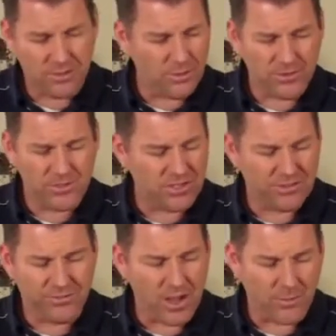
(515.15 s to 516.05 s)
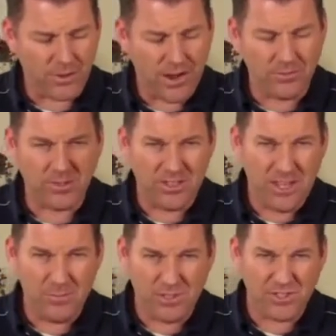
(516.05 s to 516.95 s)
Don't let the stick flop around.
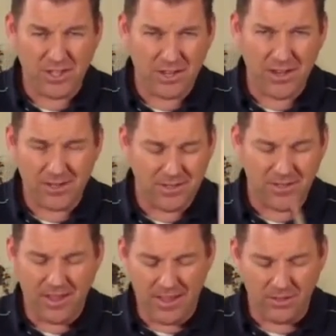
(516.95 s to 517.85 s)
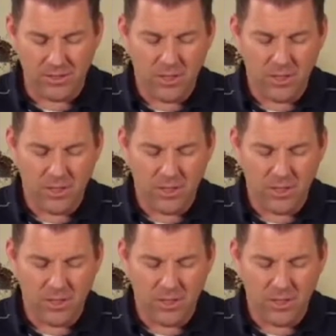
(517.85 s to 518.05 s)
Keep the stick connected to the hand.